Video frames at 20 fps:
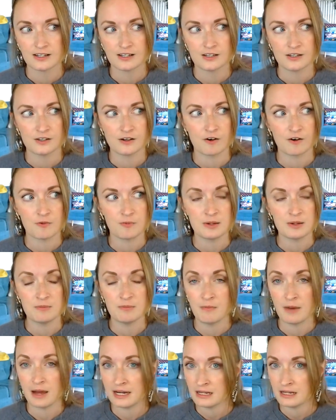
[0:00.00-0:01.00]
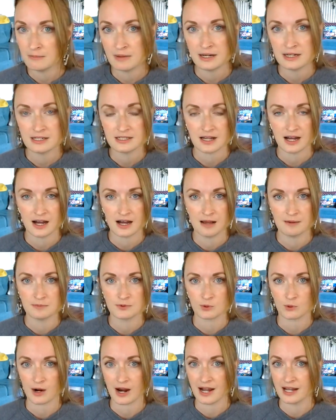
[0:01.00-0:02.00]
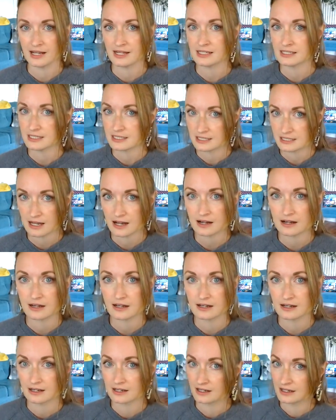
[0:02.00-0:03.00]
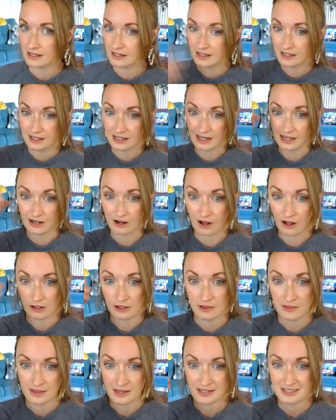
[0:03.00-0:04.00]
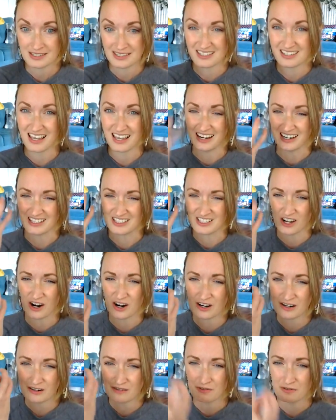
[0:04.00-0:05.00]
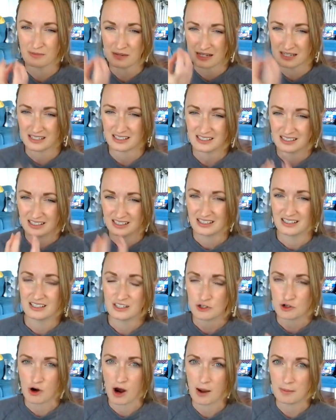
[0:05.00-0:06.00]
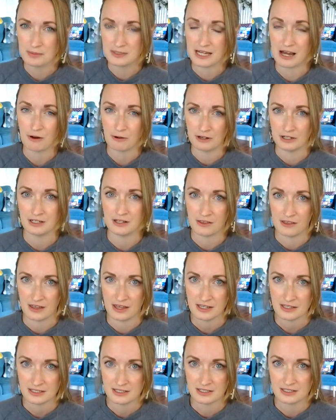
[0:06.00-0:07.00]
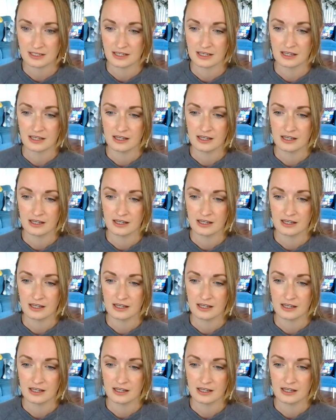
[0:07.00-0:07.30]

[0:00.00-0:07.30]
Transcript: There have been many, many times where I get stuck in all of this, and it's hard for me to drop down into this.